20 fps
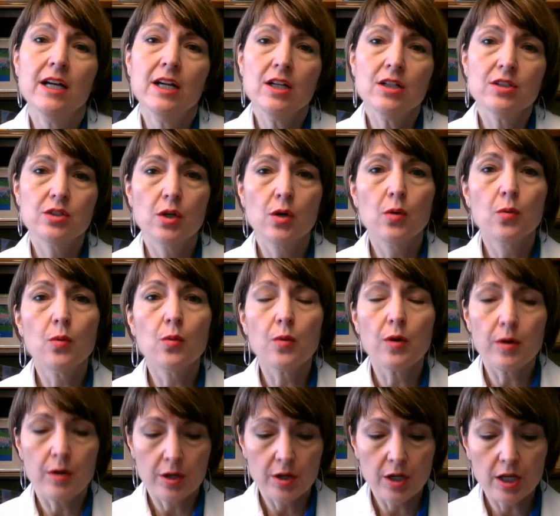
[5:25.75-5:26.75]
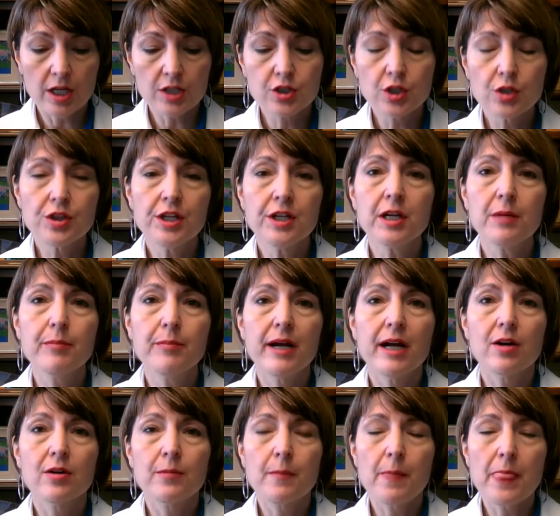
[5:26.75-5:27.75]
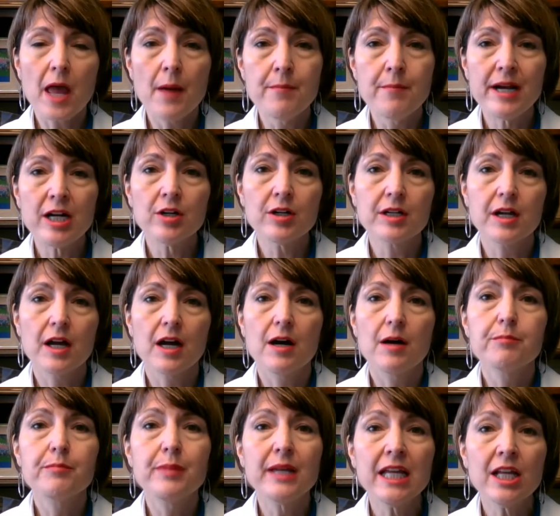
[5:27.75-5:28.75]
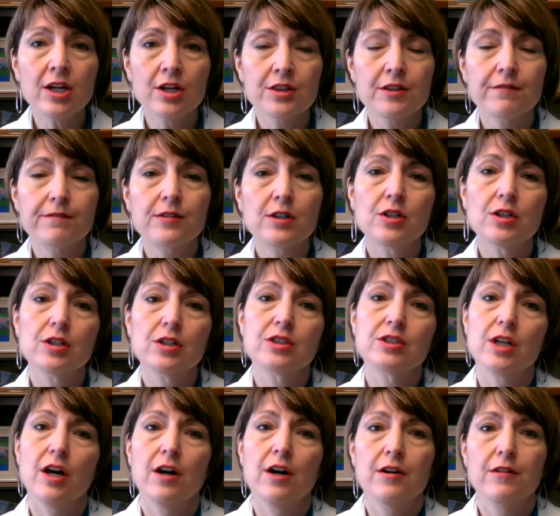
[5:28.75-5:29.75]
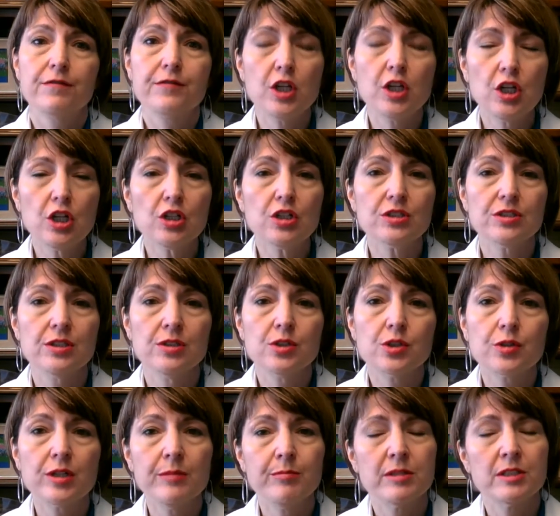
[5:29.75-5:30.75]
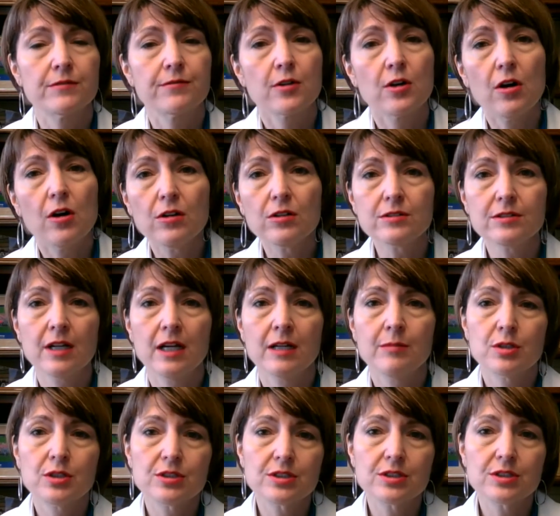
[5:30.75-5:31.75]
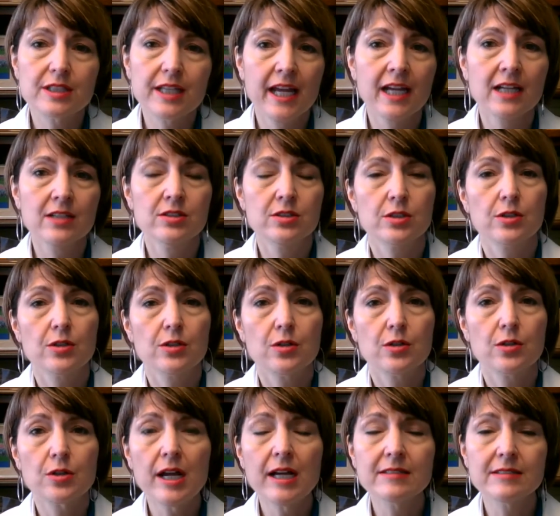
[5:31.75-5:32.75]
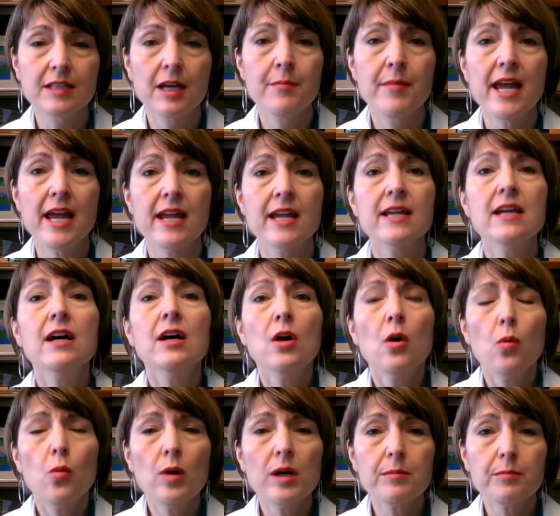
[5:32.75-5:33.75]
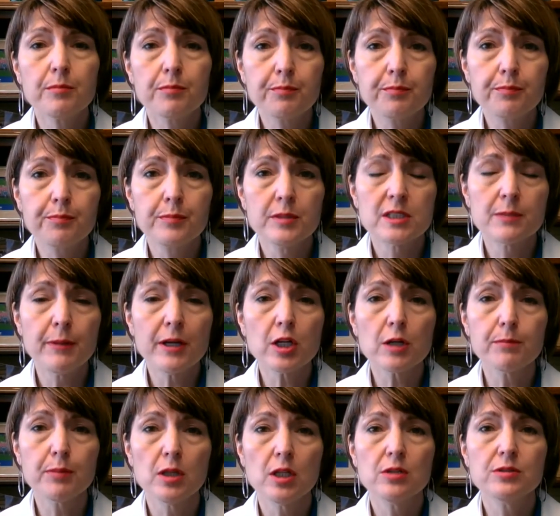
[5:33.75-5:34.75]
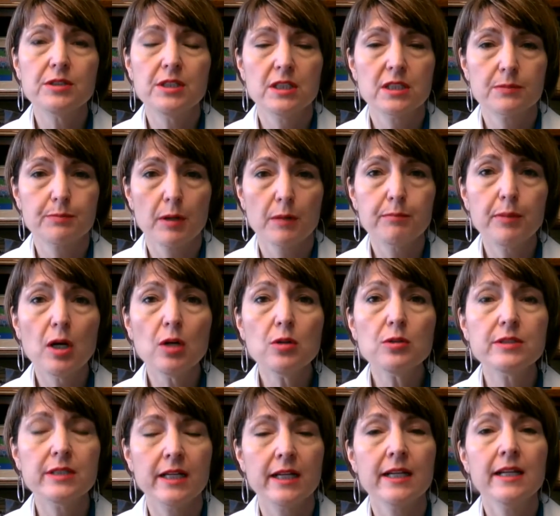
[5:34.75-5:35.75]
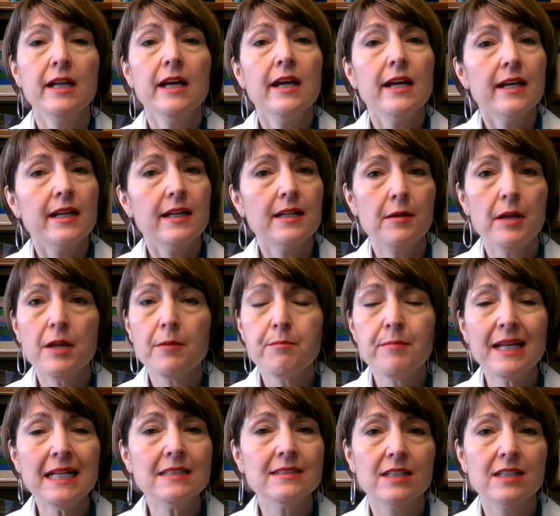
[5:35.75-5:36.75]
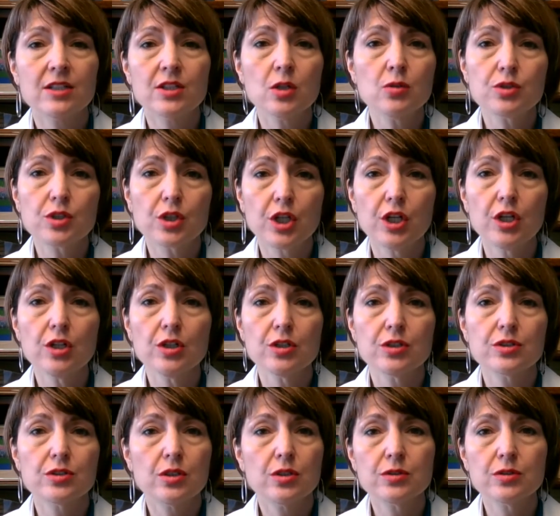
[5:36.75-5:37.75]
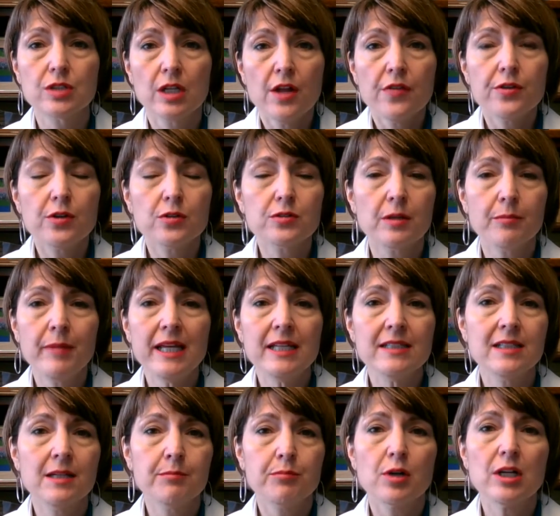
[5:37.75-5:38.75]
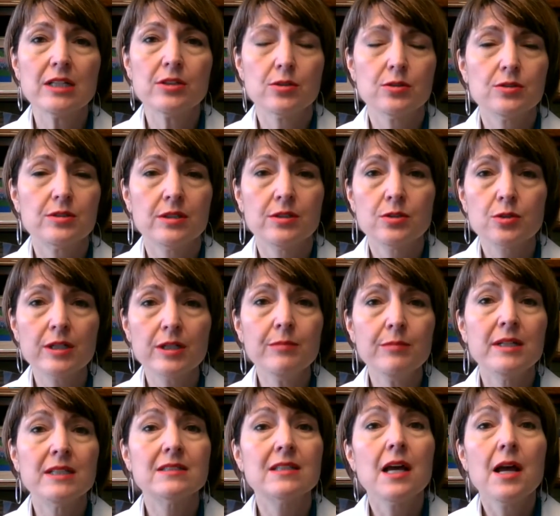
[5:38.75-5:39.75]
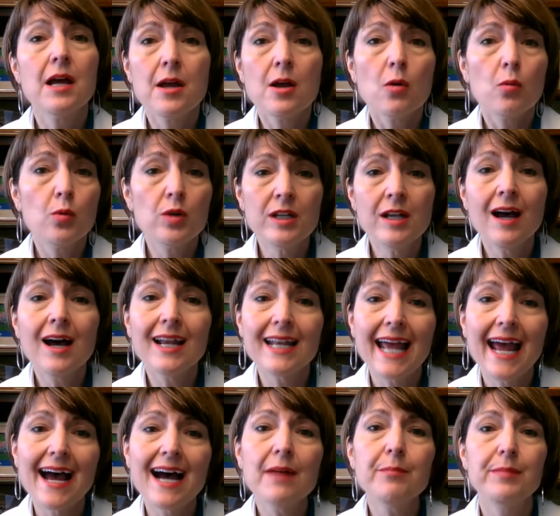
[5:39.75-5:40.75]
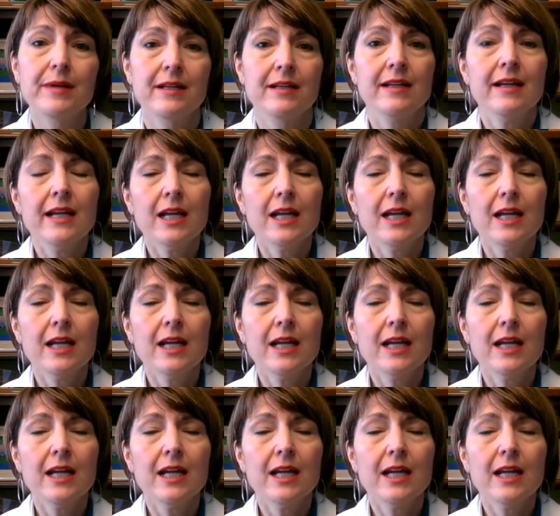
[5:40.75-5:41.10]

So as you think about America being on the verge of cures and treatments for Alzheimer's, cancer, or SMA, what Speaker Pelosi is proposing, it, it means that those cures, those those amazing breakthroughs and treatments would not happen.